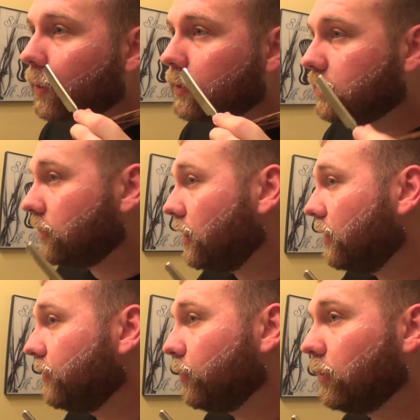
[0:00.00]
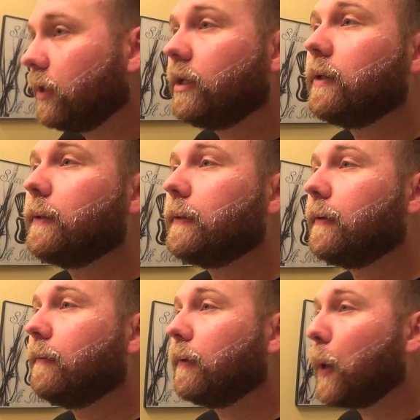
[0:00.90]
slam your blade into
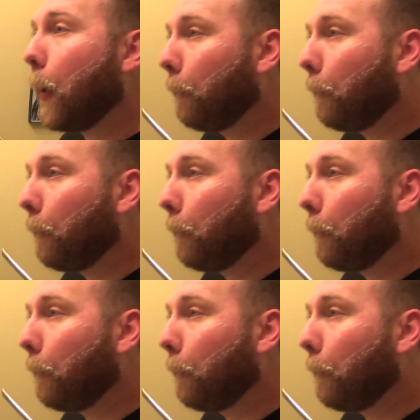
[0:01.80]
something.